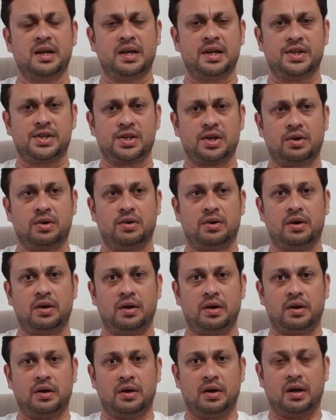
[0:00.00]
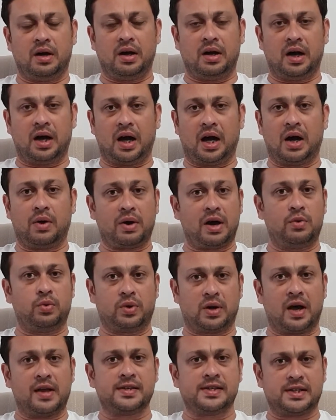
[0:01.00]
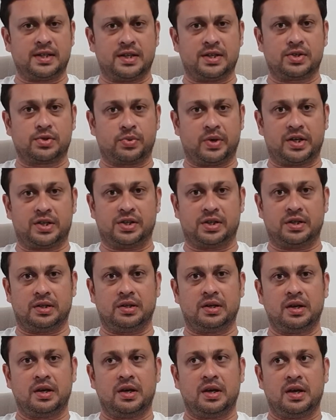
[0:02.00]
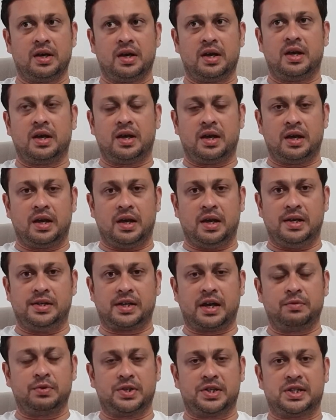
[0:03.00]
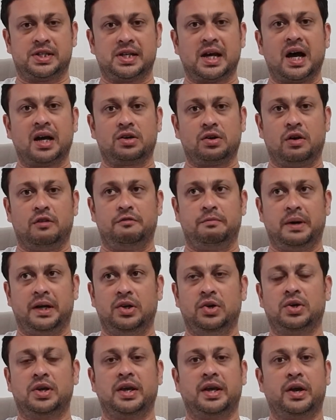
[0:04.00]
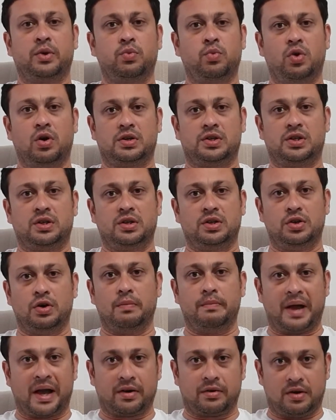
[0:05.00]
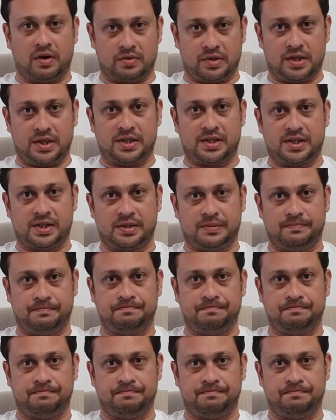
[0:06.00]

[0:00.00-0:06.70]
So how I would answer this question is I would start off by looking at what your background is.